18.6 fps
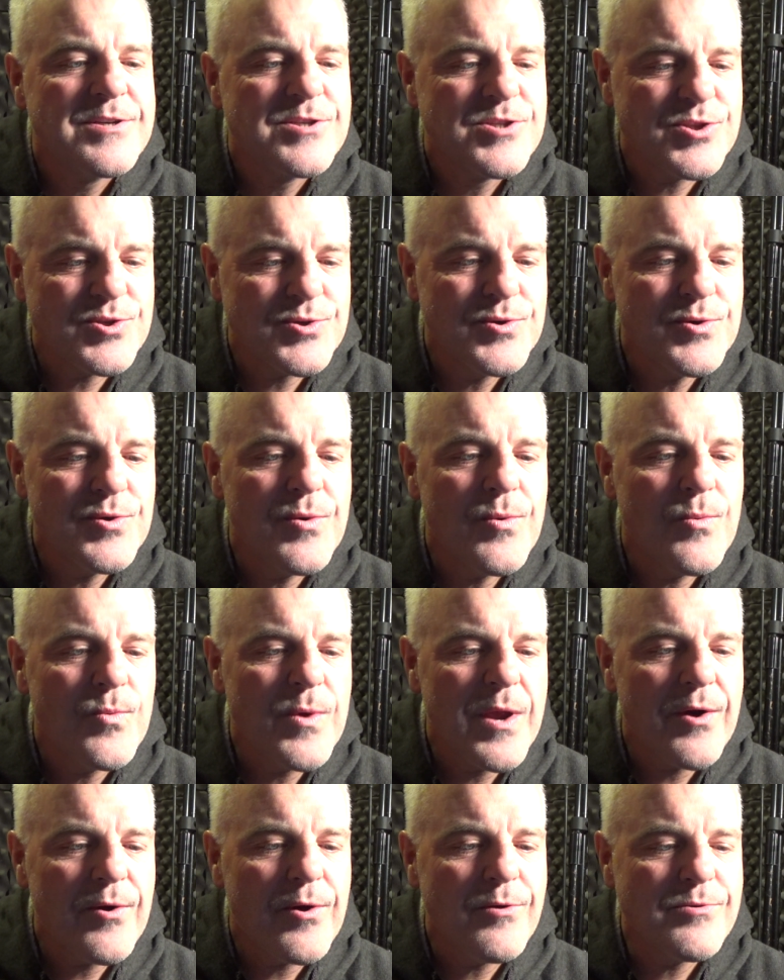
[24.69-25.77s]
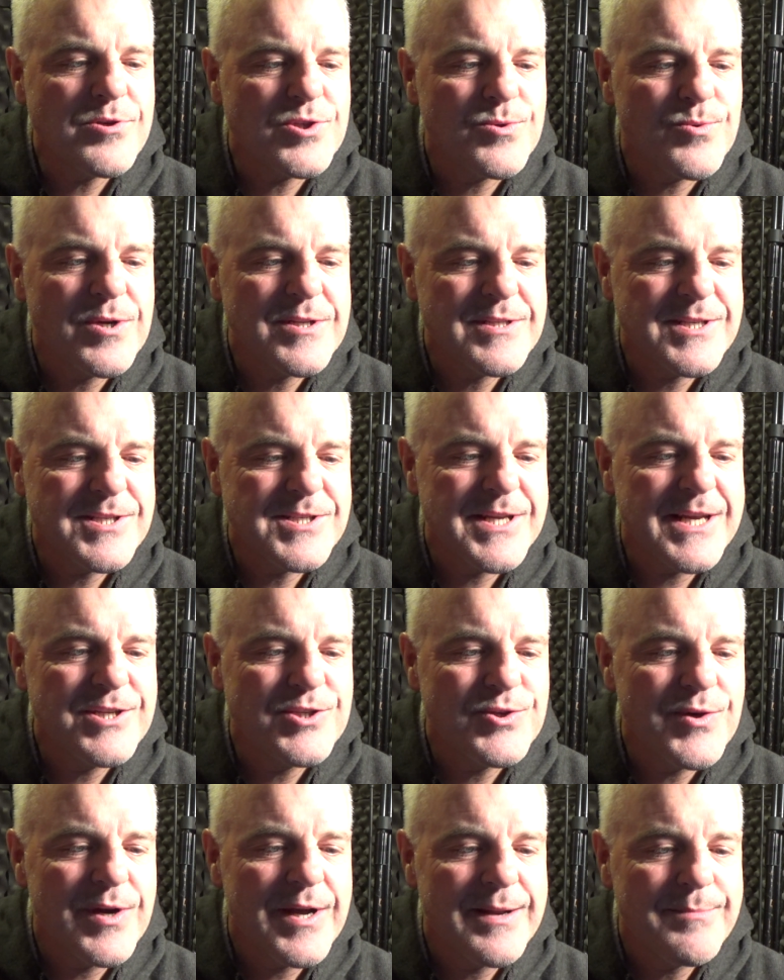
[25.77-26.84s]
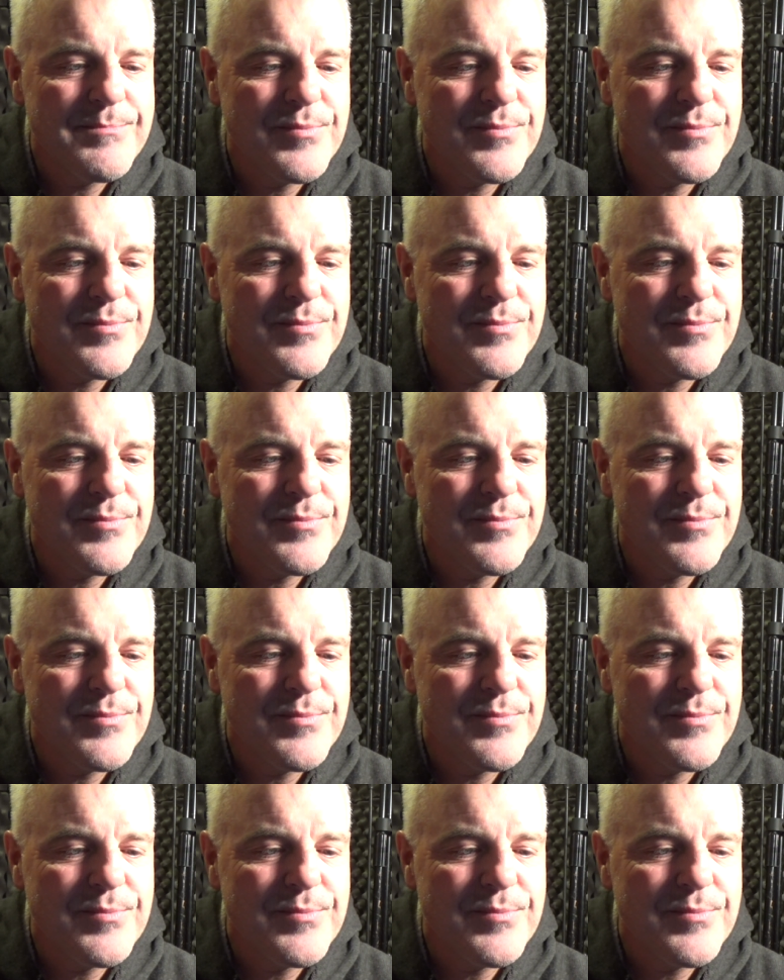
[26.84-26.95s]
So we are also wanting to send you an